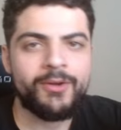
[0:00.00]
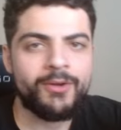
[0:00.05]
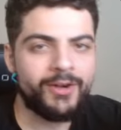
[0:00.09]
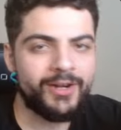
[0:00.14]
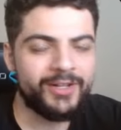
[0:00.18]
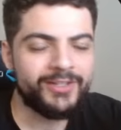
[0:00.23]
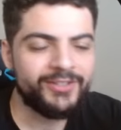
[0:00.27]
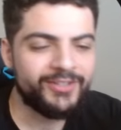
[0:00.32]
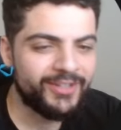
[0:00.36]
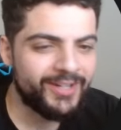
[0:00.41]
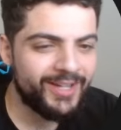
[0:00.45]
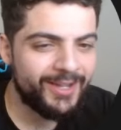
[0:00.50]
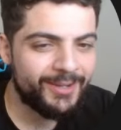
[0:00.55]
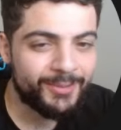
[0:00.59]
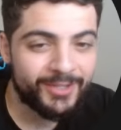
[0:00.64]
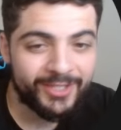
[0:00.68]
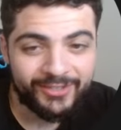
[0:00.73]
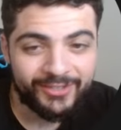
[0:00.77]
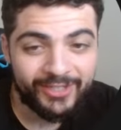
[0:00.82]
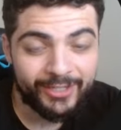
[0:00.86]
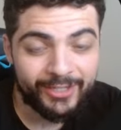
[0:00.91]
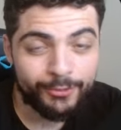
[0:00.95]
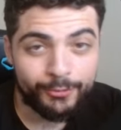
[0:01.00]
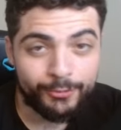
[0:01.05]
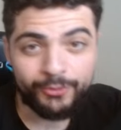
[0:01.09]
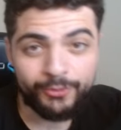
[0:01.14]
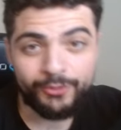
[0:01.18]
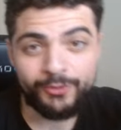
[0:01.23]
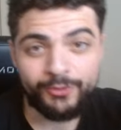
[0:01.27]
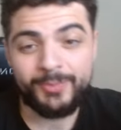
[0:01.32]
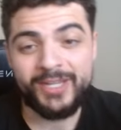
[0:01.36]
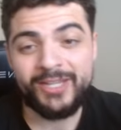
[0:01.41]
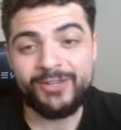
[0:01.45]
All right, today I'm going to take you through a
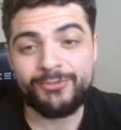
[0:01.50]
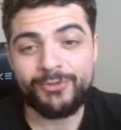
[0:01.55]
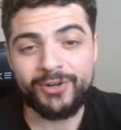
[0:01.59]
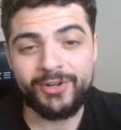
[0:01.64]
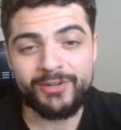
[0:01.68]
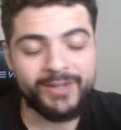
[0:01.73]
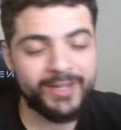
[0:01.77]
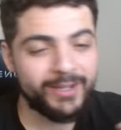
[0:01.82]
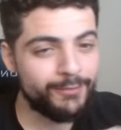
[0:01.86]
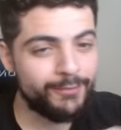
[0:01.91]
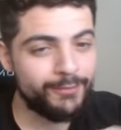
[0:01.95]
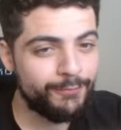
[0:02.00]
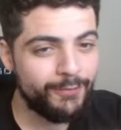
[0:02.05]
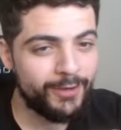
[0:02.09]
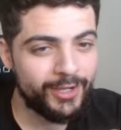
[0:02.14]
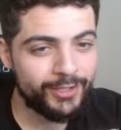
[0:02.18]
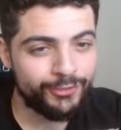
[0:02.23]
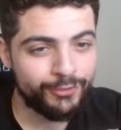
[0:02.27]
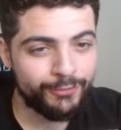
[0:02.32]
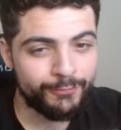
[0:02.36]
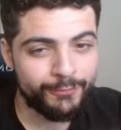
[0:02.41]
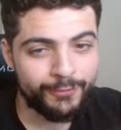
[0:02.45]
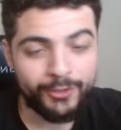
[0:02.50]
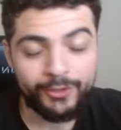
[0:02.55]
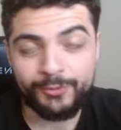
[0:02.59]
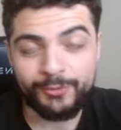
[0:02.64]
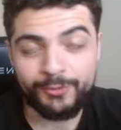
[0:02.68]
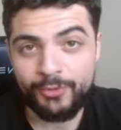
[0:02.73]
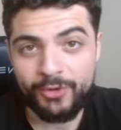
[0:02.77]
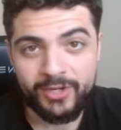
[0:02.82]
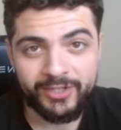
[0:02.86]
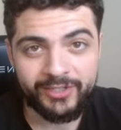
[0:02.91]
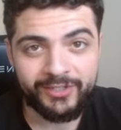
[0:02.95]
speed run of how to find your
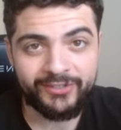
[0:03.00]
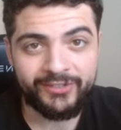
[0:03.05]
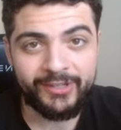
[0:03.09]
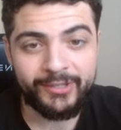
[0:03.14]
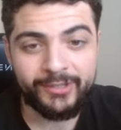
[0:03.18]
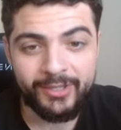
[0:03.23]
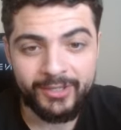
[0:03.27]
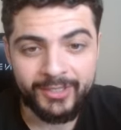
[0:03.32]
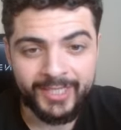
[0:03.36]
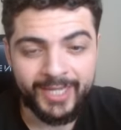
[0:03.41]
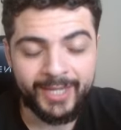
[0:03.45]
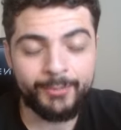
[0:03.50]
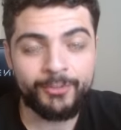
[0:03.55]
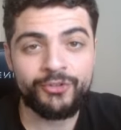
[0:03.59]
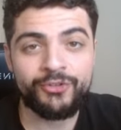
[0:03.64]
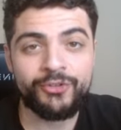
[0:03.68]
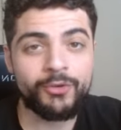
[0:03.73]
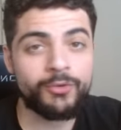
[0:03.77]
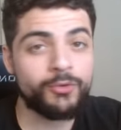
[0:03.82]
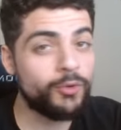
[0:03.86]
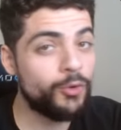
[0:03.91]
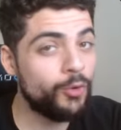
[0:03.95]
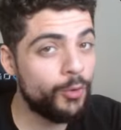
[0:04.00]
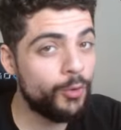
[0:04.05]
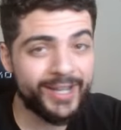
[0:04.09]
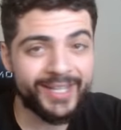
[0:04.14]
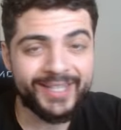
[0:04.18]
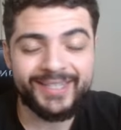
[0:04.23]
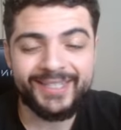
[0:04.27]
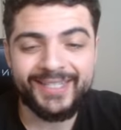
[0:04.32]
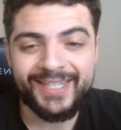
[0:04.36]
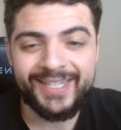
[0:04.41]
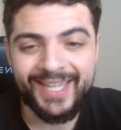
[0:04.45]
first product to sell on Amazon
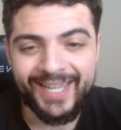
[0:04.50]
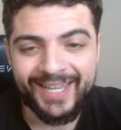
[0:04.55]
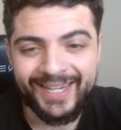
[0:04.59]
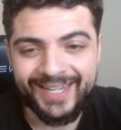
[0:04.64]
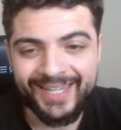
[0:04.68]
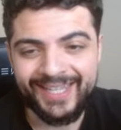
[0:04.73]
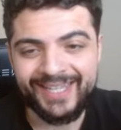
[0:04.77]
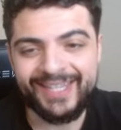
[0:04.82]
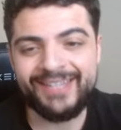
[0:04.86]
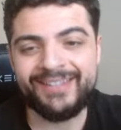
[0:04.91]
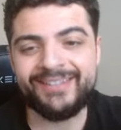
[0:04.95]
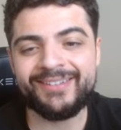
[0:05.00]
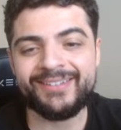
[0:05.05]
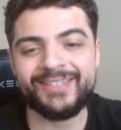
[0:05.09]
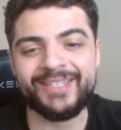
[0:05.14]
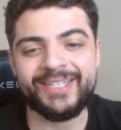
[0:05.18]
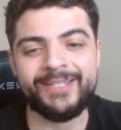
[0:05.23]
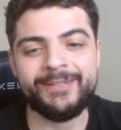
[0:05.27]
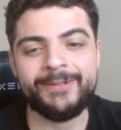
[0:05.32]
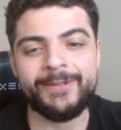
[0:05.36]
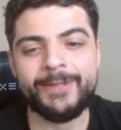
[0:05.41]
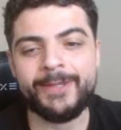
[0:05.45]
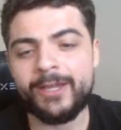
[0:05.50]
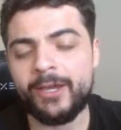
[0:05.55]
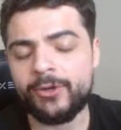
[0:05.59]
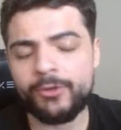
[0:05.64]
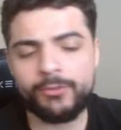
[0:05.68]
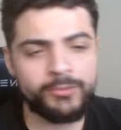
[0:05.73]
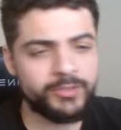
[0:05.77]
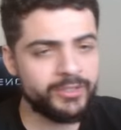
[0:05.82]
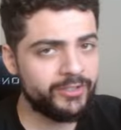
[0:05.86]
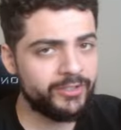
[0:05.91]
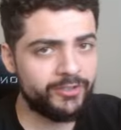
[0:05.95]
quickly and easily. I
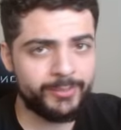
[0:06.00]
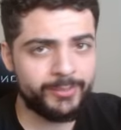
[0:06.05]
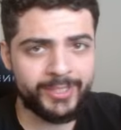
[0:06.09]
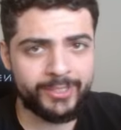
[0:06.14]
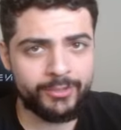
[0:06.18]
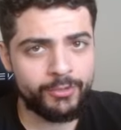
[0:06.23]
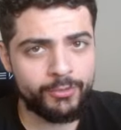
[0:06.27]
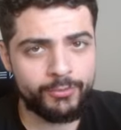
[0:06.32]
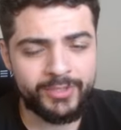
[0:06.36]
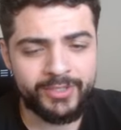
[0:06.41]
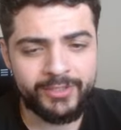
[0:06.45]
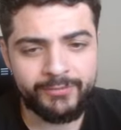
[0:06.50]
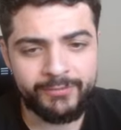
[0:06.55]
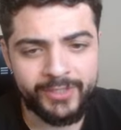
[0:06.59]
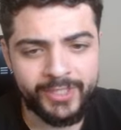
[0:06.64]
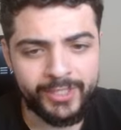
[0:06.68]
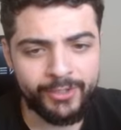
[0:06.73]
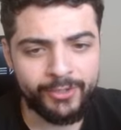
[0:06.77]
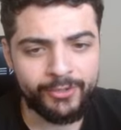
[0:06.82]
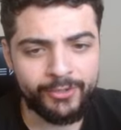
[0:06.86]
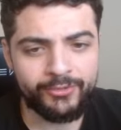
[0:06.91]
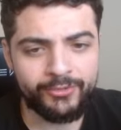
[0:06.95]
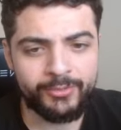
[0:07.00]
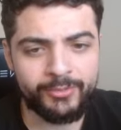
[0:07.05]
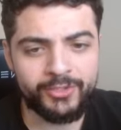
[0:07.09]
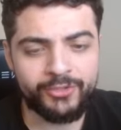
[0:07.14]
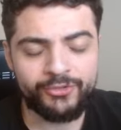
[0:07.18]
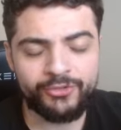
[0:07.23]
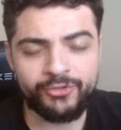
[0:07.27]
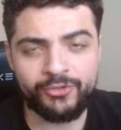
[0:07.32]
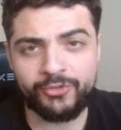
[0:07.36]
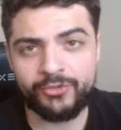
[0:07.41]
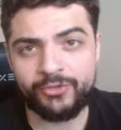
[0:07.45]
don't want this to be a long-winded video, so I'm
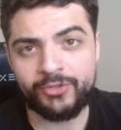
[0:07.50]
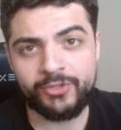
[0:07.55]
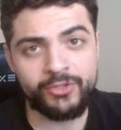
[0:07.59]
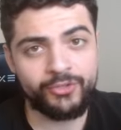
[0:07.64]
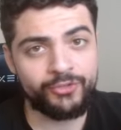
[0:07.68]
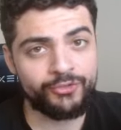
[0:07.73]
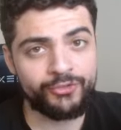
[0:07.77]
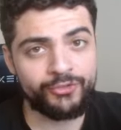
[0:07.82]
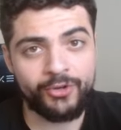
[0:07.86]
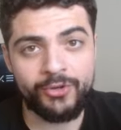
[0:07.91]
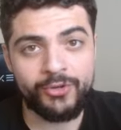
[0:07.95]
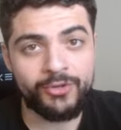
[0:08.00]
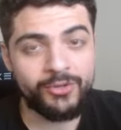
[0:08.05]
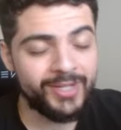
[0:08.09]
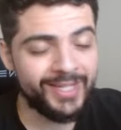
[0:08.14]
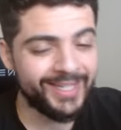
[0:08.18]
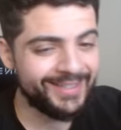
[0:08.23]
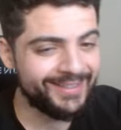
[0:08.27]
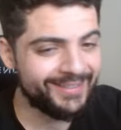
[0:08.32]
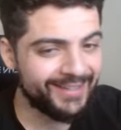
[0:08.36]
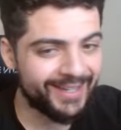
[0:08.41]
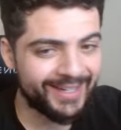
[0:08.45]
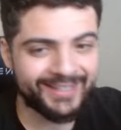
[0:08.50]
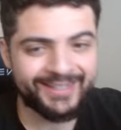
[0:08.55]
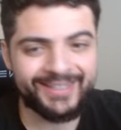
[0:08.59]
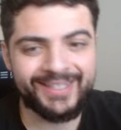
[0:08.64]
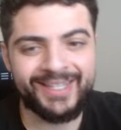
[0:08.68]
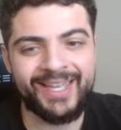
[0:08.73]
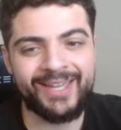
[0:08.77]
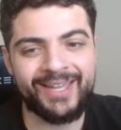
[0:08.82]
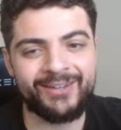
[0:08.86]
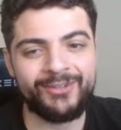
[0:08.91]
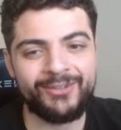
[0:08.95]
going to show you exactly
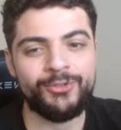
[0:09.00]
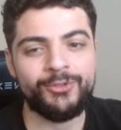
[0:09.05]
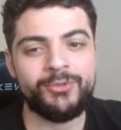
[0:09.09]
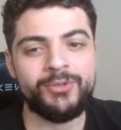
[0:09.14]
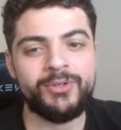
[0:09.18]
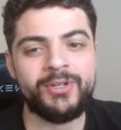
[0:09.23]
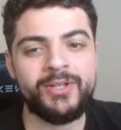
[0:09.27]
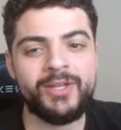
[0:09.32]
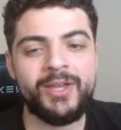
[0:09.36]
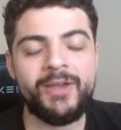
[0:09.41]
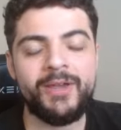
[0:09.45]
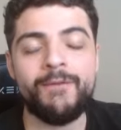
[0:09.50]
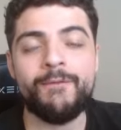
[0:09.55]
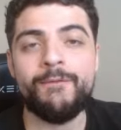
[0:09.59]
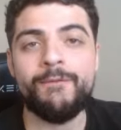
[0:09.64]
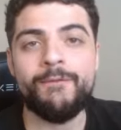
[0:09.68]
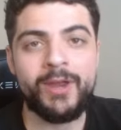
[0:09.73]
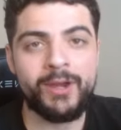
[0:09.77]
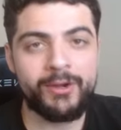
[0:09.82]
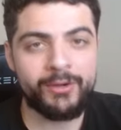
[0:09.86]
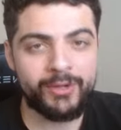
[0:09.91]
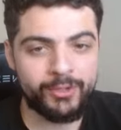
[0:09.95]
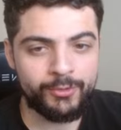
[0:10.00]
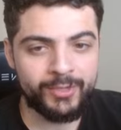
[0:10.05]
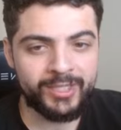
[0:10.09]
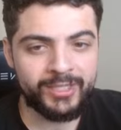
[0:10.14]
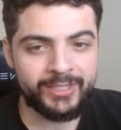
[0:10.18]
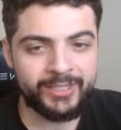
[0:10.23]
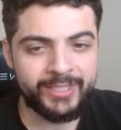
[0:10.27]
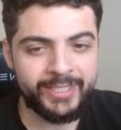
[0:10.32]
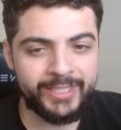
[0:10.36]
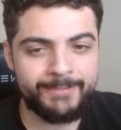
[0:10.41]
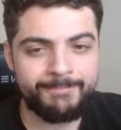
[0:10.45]
how to do it very
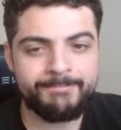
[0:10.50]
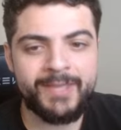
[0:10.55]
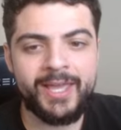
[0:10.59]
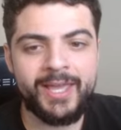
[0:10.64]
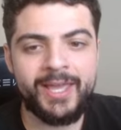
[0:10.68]
quickly,